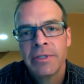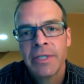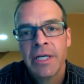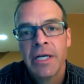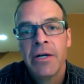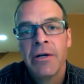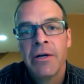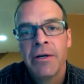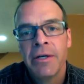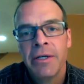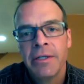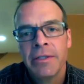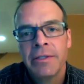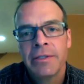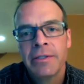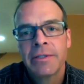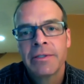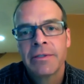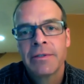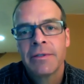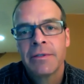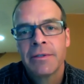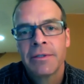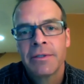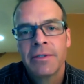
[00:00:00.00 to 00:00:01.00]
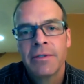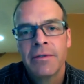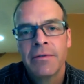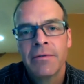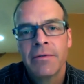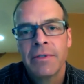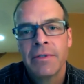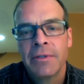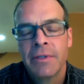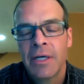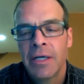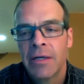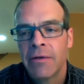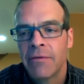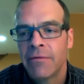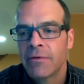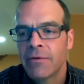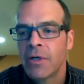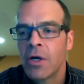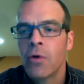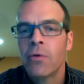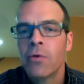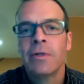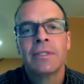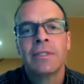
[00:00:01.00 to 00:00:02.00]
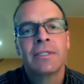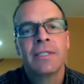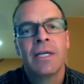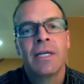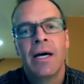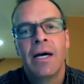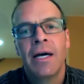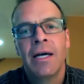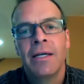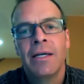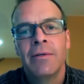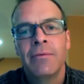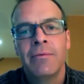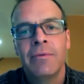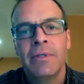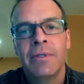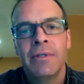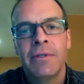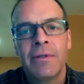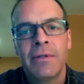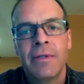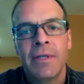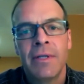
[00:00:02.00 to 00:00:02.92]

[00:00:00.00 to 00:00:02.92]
areas certainly kind of coincide with